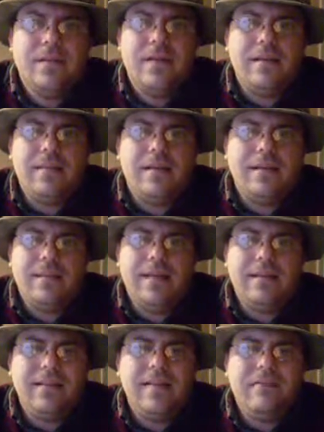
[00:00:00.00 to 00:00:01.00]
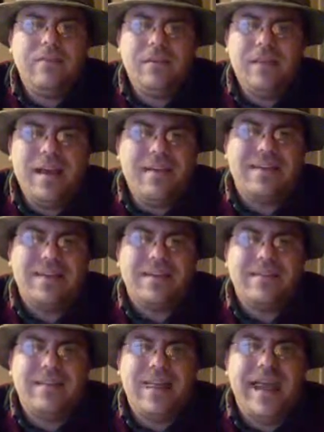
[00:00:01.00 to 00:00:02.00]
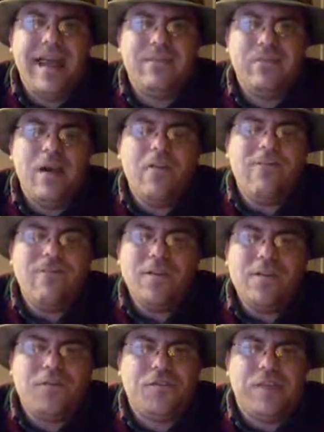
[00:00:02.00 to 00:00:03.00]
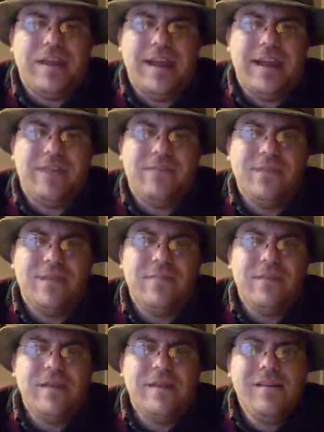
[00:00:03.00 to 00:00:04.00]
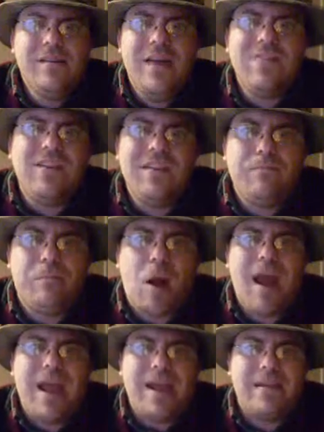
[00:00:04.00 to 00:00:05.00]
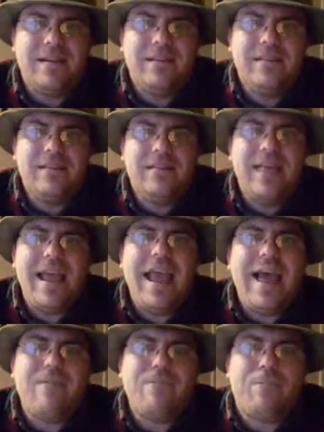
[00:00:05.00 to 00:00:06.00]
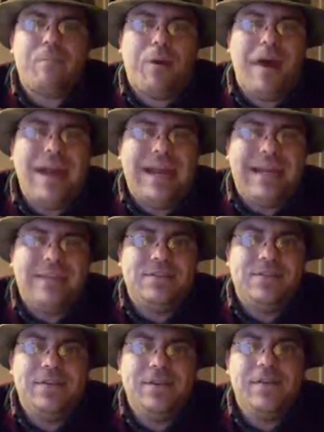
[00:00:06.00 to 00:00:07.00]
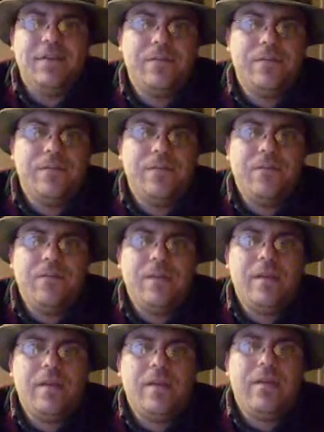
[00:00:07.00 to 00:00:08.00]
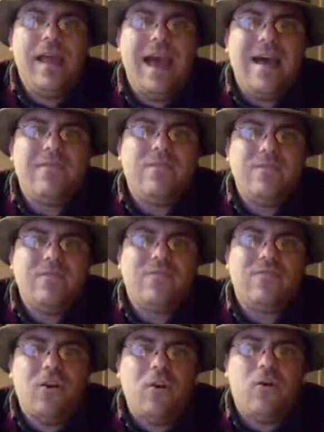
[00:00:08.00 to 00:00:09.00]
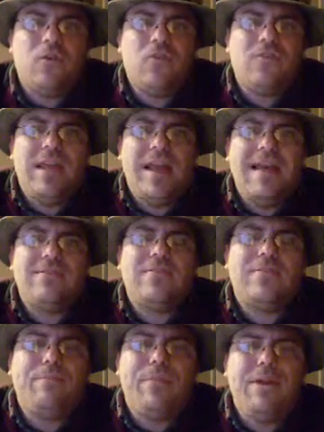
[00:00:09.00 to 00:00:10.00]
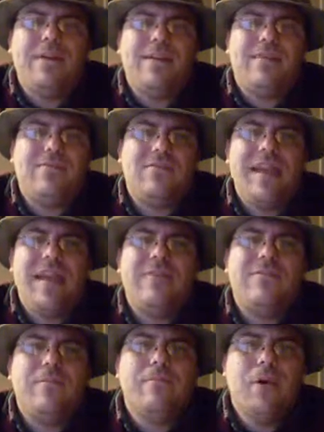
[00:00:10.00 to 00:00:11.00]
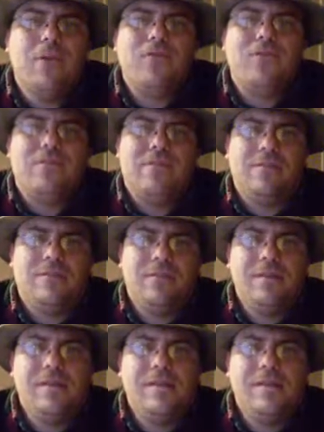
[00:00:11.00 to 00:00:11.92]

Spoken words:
They live with nothing. They have no future ahead of them. Nothing bright. They have brains, you know. They have souls. They have spirits. They have emotions.